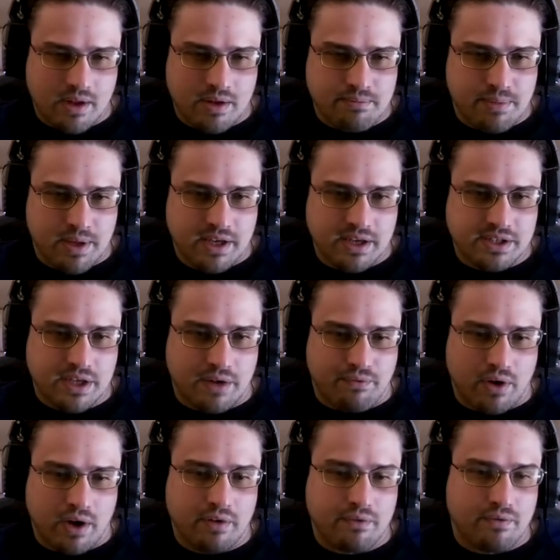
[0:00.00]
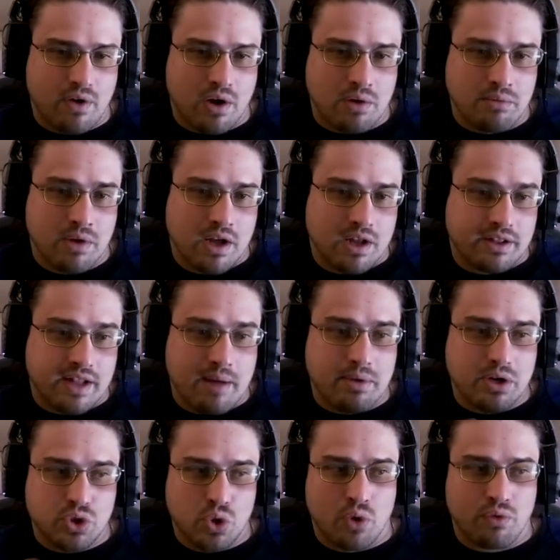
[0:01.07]
be suffering from
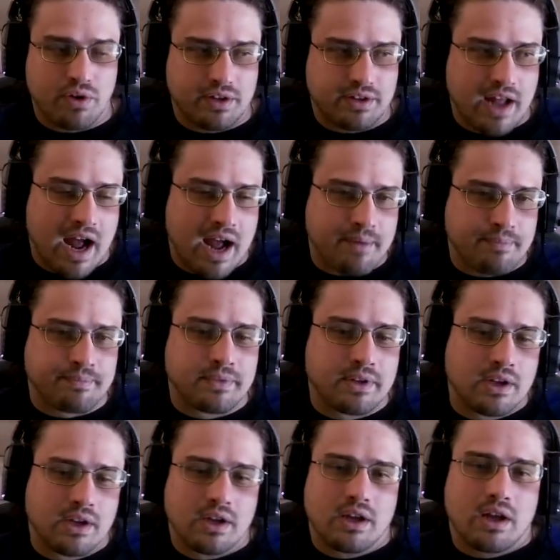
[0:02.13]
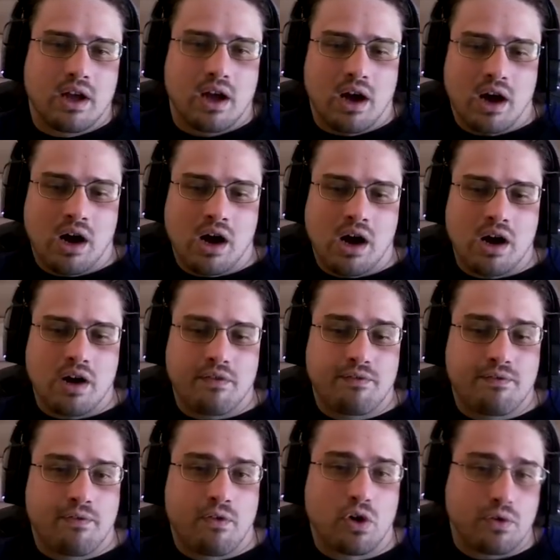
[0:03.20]
damage over time
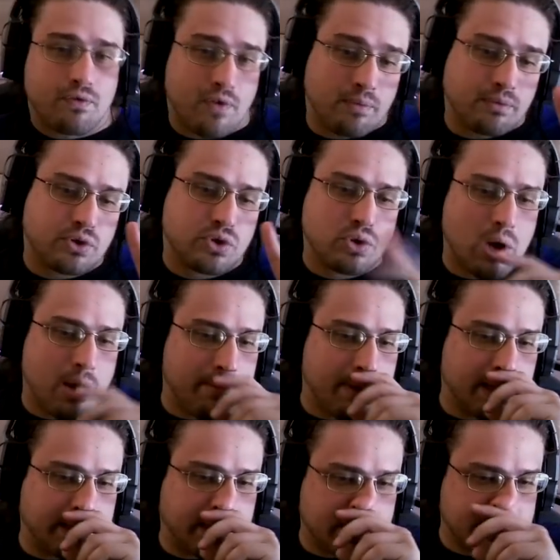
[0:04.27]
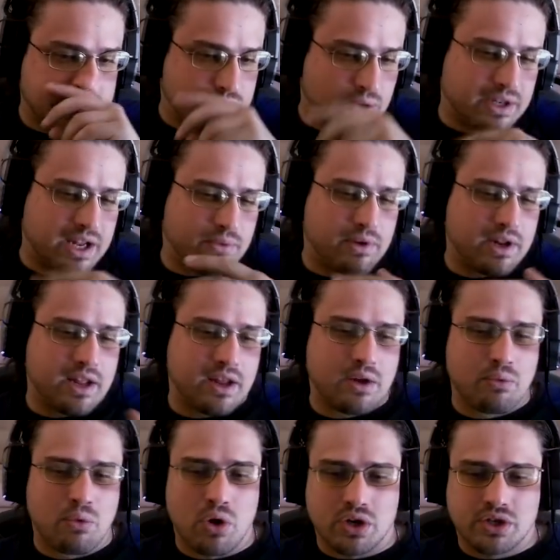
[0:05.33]
from two abilities. So that really
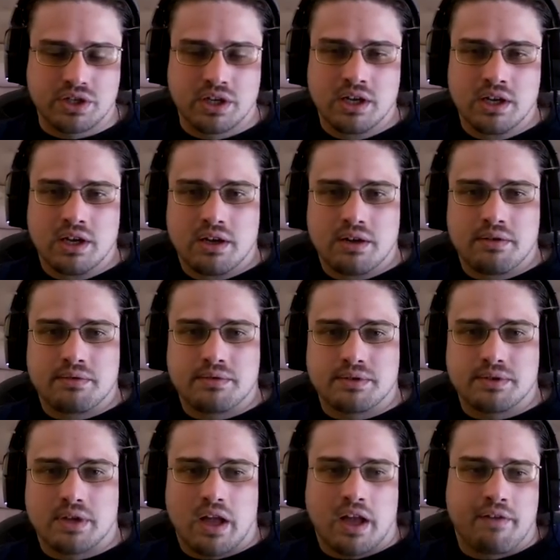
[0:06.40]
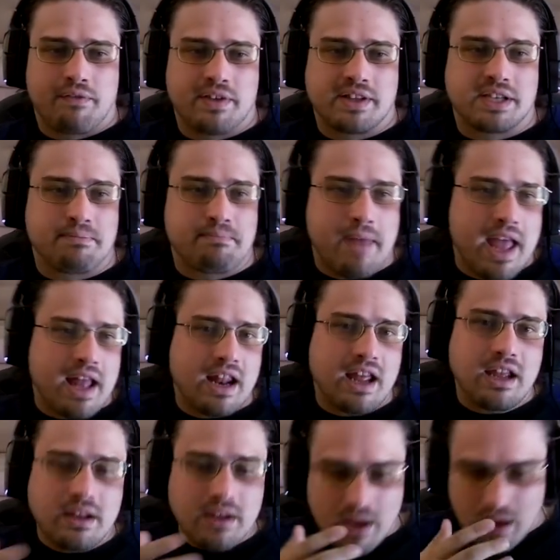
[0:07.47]
works. If it's a
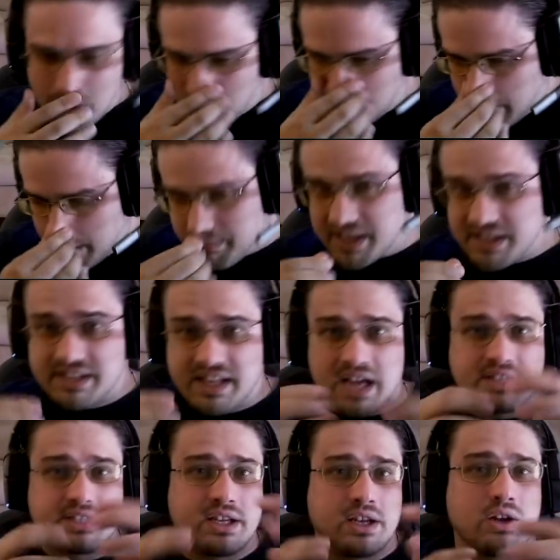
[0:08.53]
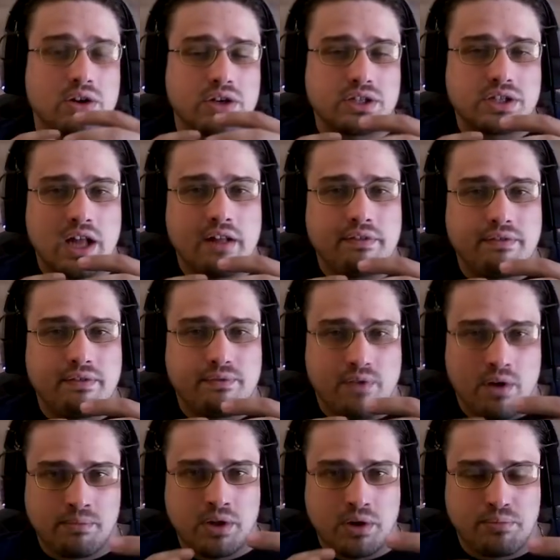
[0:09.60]
melee, you keep distancing yourself
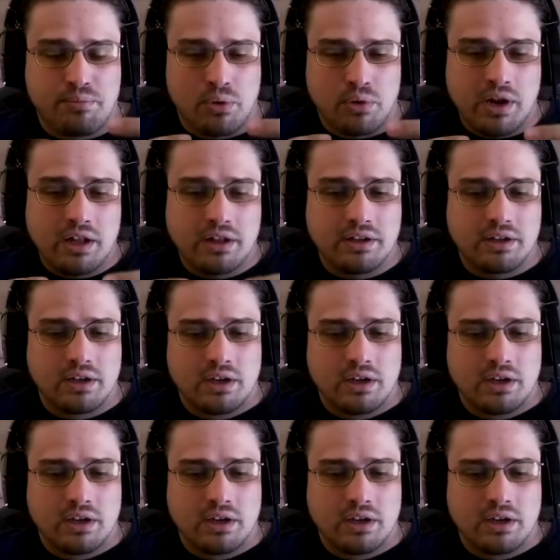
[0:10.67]
from the opponent.